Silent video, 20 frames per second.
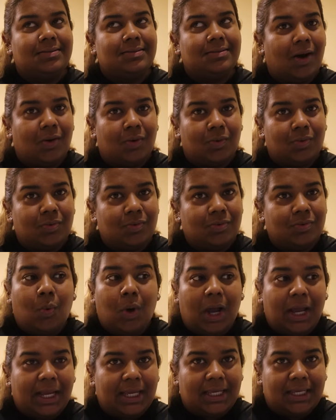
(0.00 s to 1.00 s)
how
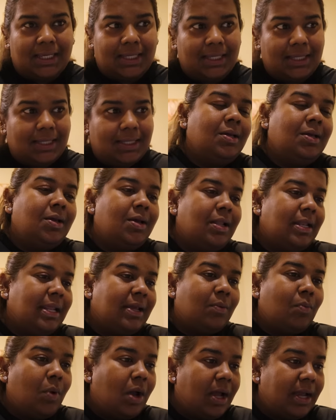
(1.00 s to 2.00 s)
why
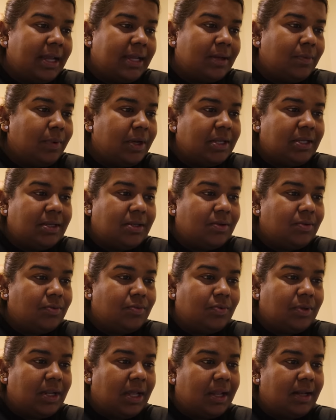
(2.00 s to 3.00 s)
like why? Why do you
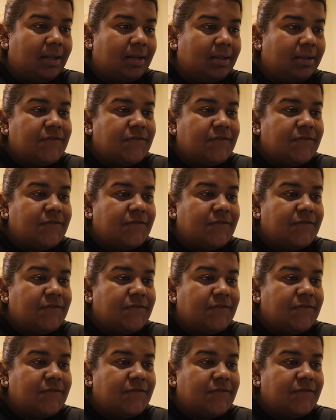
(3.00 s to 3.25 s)
do that?